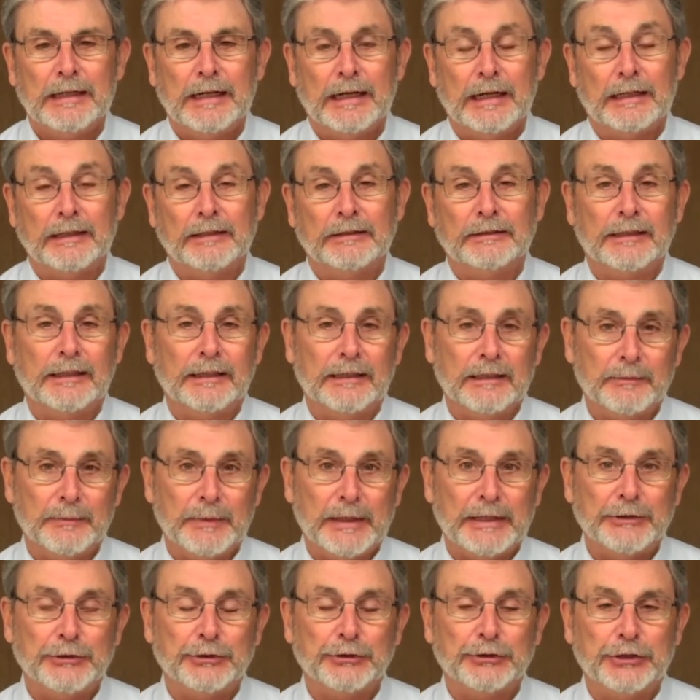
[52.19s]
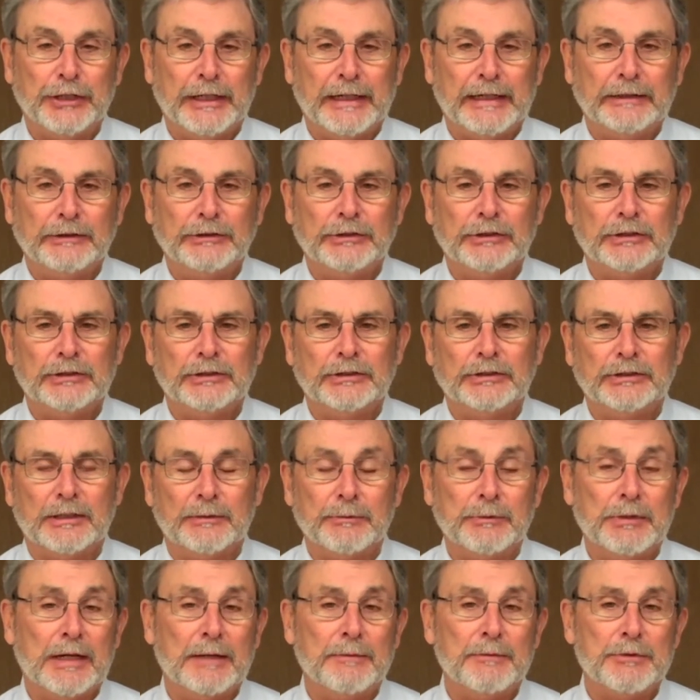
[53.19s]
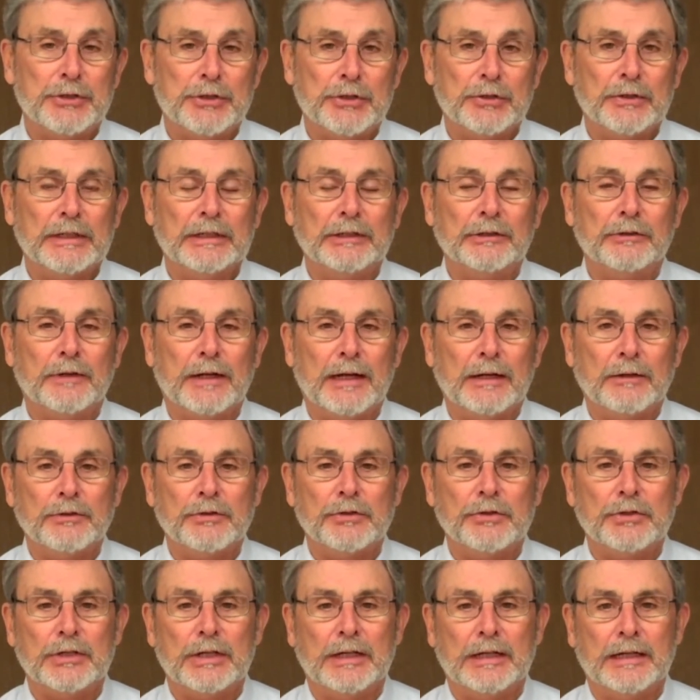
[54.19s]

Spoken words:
The second major change is sometimes during droughts,